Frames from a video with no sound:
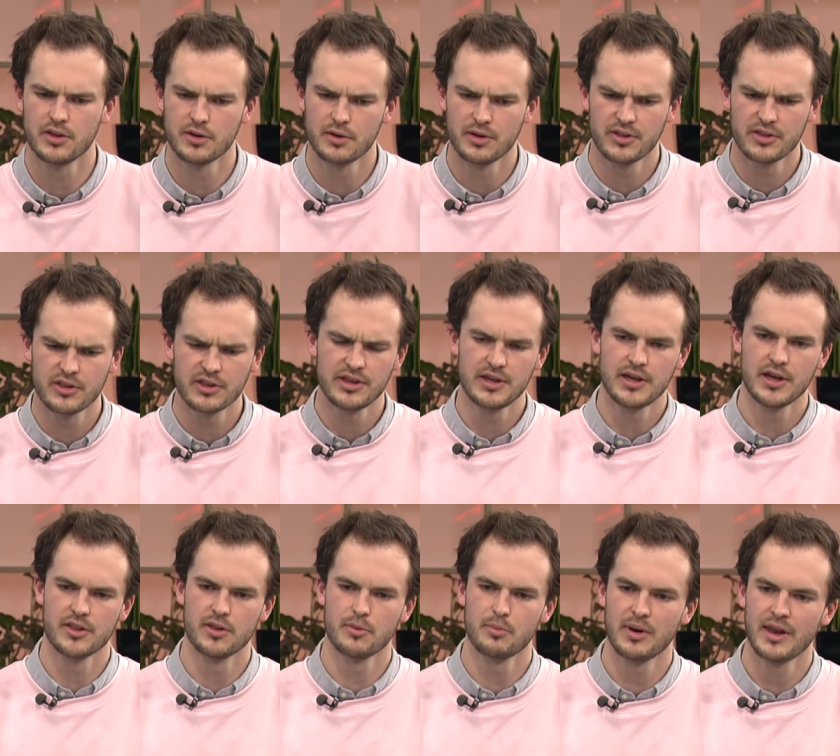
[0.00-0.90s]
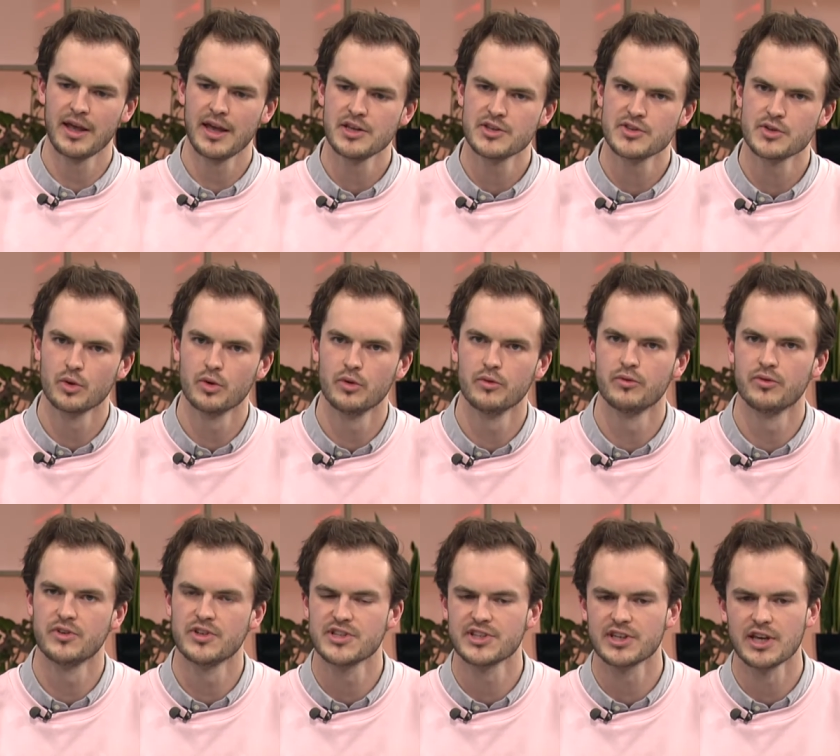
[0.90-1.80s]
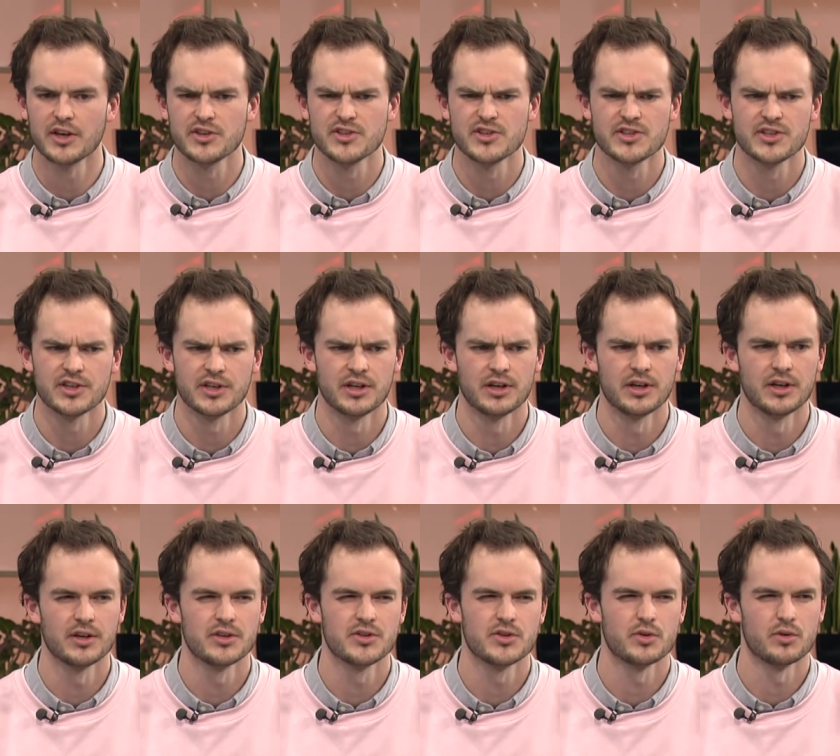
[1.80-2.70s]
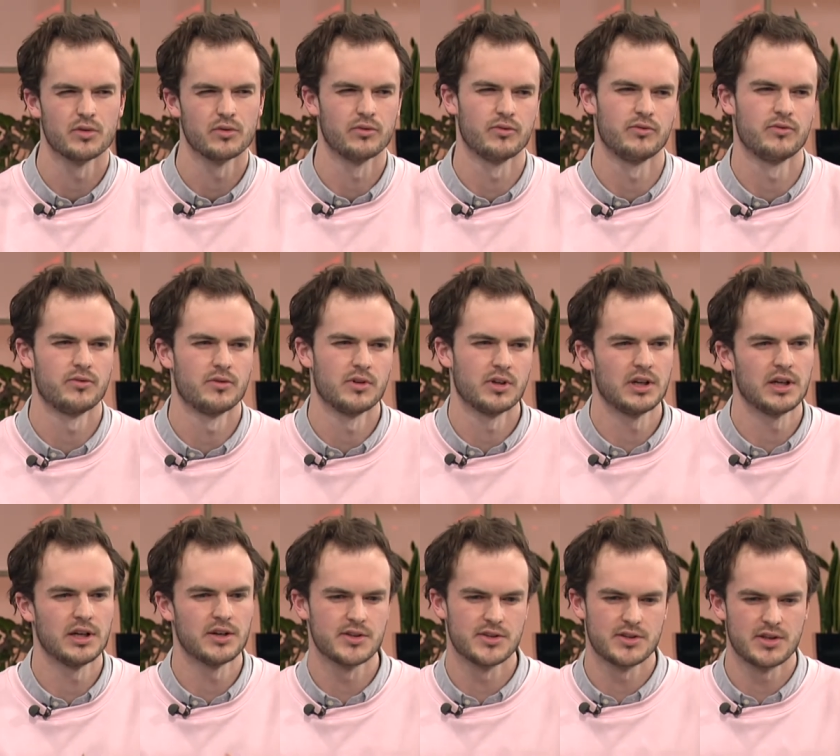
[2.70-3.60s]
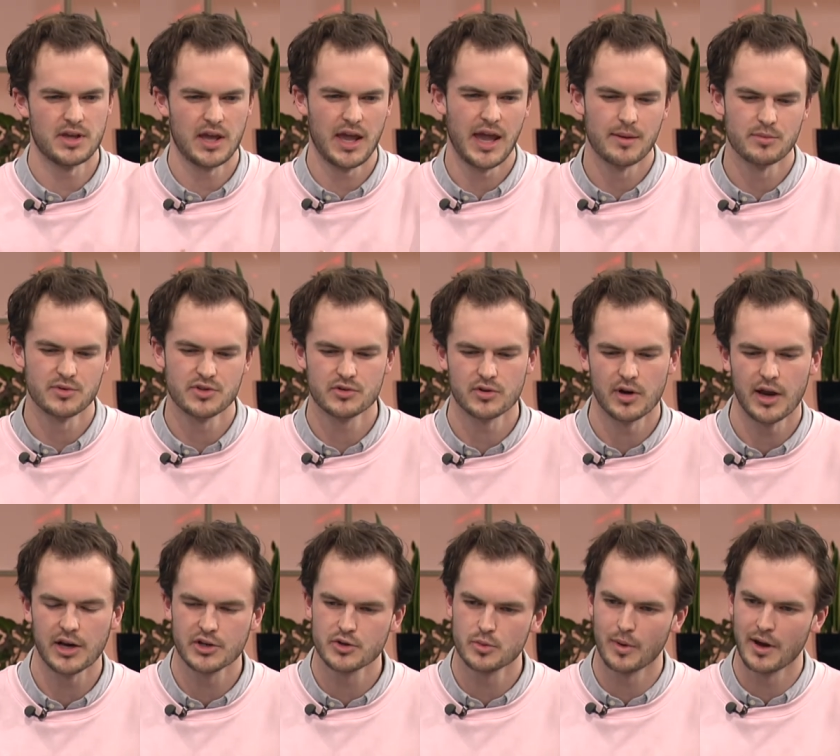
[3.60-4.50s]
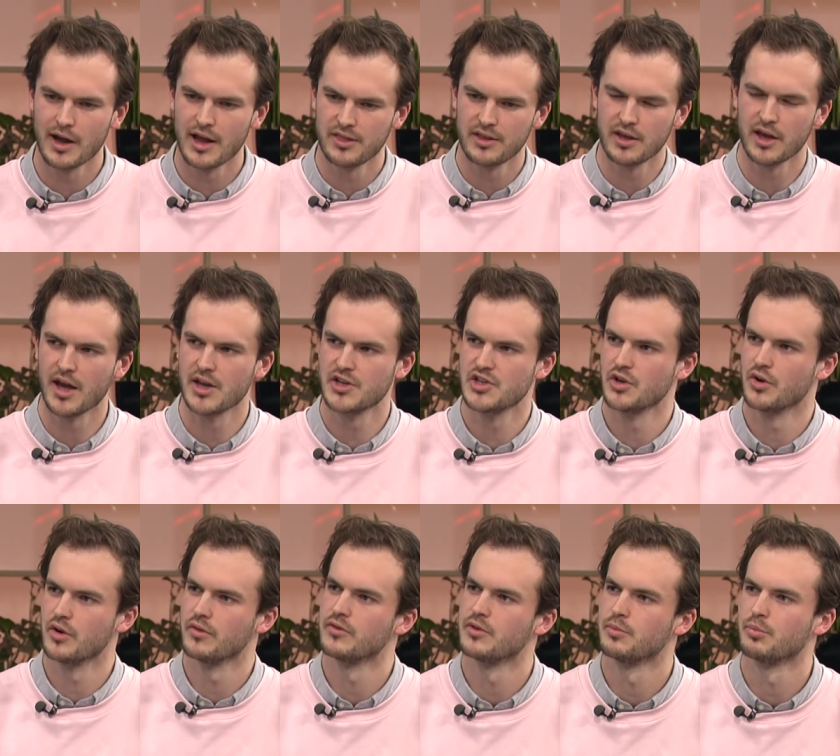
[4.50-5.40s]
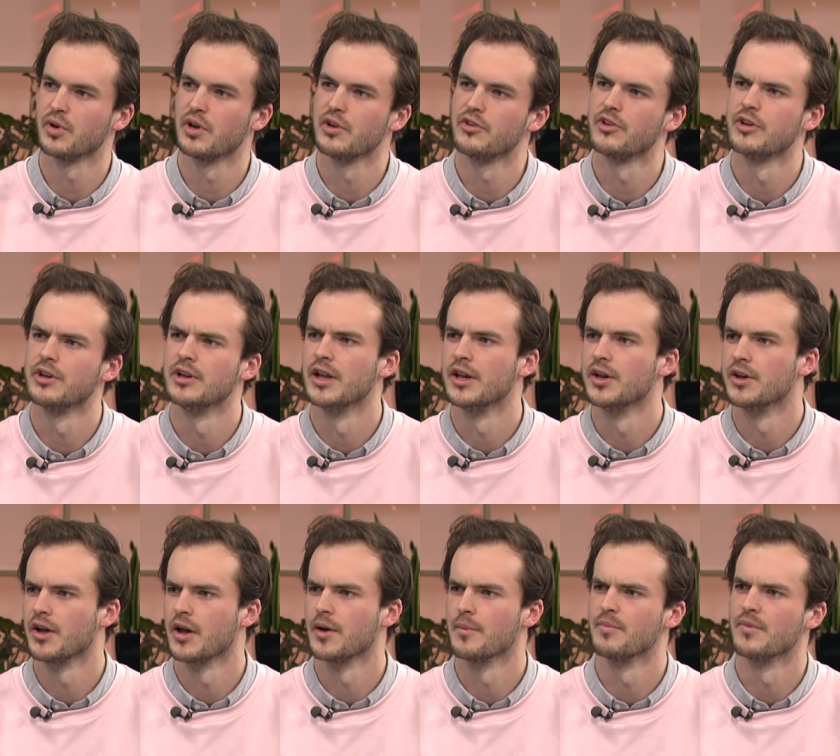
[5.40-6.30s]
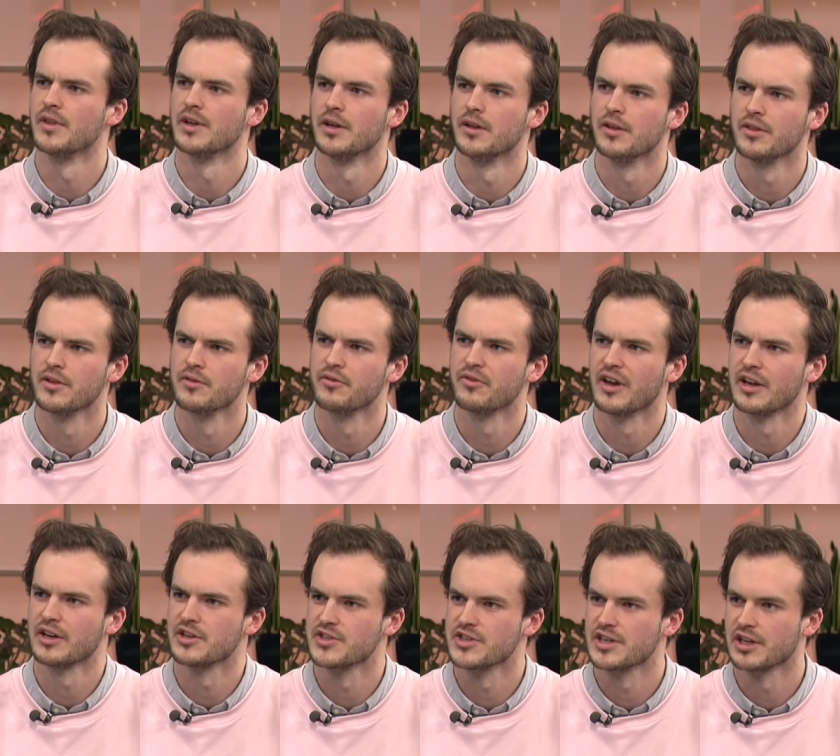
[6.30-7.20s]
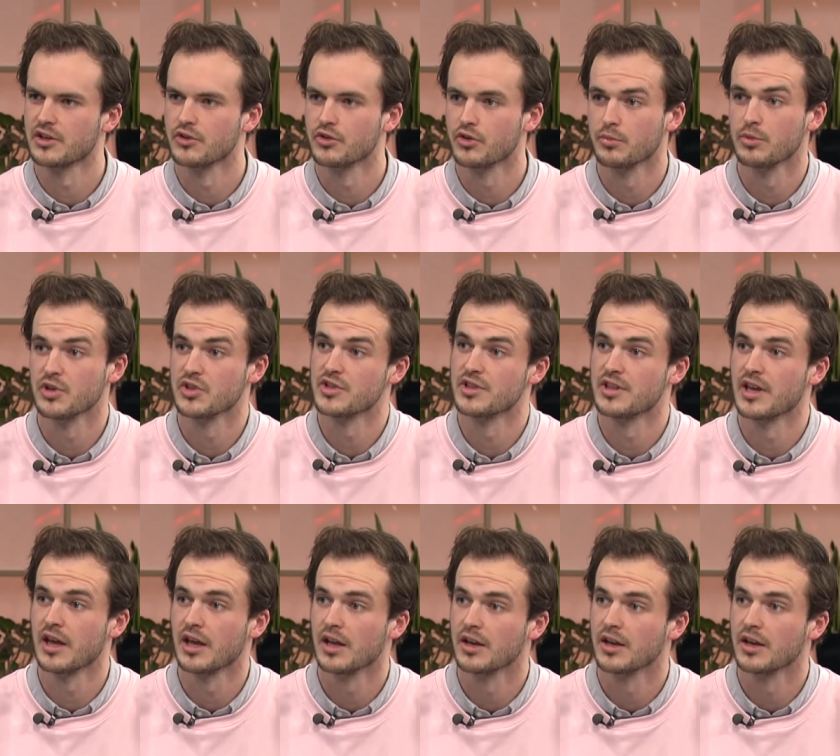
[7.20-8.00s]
the, the, yeah the play sort of discusses in a sort of yes abstract way the idea of depression and um, the the factors that contribute to that